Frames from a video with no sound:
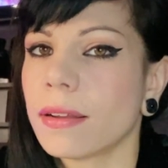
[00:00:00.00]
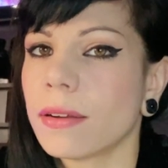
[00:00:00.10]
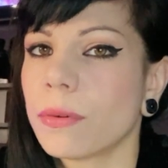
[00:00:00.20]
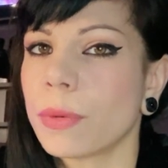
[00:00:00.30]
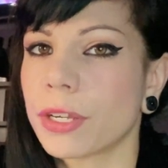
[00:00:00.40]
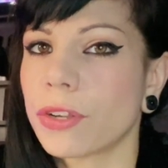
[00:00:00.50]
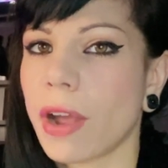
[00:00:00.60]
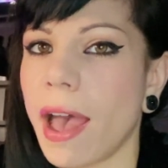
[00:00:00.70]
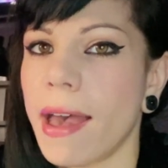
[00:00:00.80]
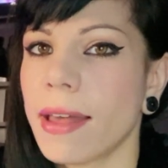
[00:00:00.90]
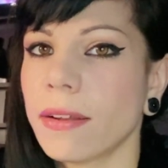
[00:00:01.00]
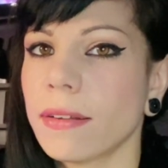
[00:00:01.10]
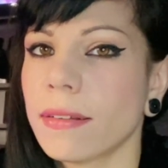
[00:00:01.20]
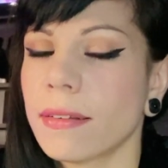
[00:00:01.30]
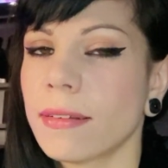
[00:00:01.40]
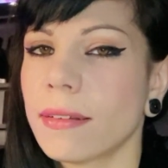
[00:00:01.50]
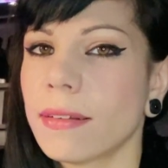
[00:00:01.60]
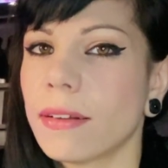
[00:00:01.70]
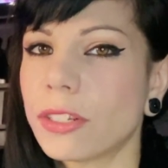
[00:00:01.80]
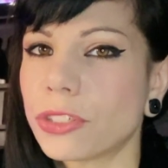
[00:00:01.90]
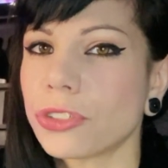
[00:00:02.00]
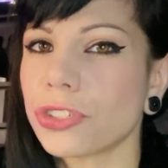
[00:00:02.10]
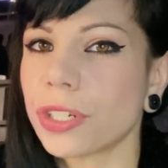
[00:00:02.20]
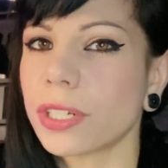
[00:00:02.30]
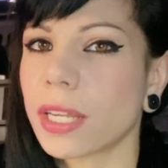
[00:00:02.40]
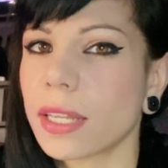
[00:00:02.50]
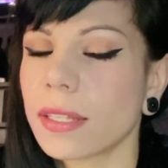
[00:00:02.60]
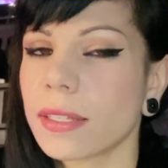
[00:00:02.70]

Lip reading: where you're at on your journey.